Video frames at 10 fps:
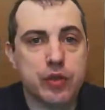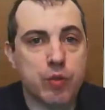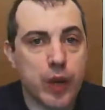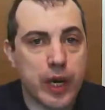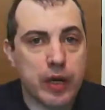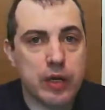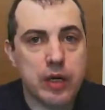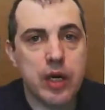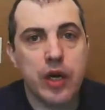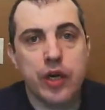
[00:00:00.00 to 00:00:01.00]
where
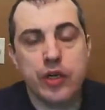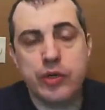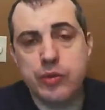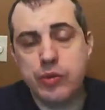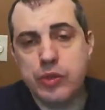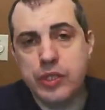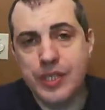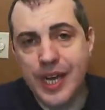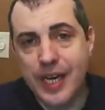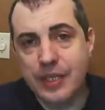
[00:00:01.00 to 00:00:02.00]
you
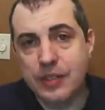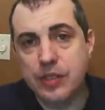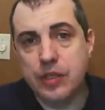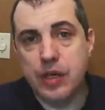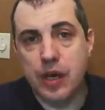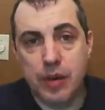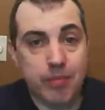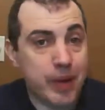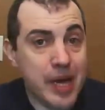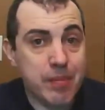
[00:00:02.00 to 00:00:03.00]
send
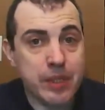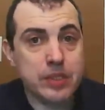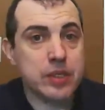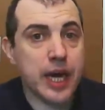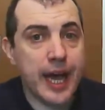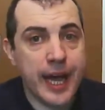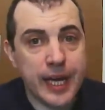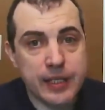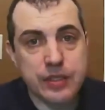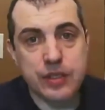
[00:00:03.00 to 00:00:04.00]
payment
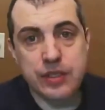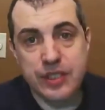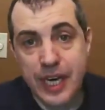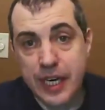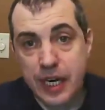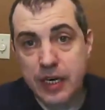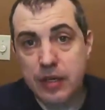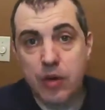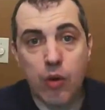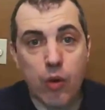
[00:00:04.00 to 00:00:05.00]
and data,
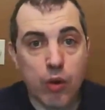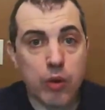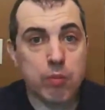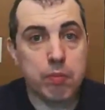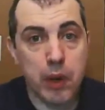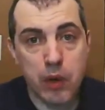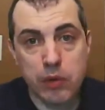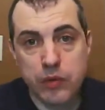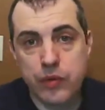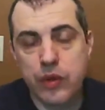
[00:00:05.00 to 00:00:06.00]
or both,
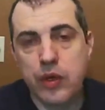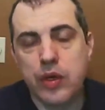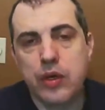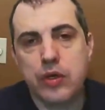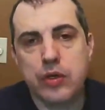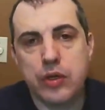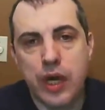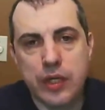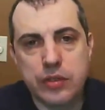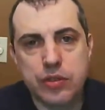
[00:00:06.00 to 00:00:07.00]

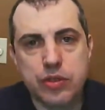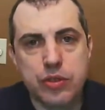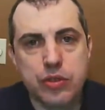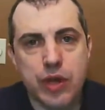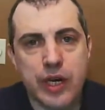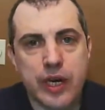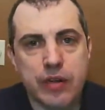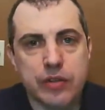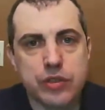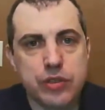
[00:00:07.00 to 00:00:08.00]
not to
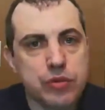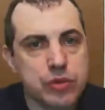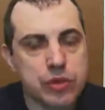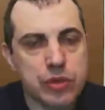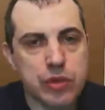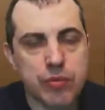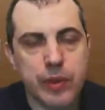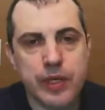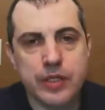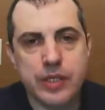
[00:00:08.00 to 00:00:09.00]
another user, but
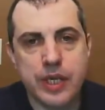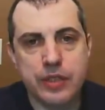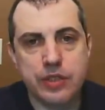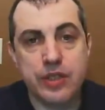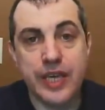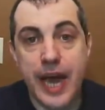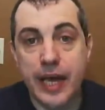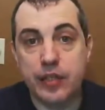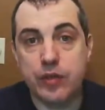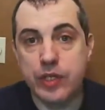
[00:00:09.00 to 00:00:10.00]
instead to the
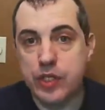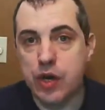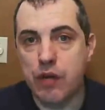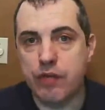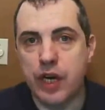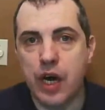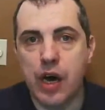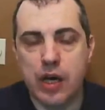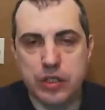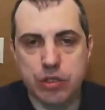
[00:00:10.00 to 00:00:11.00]
address of a
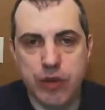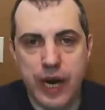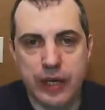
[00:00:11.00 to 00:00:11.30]
contract.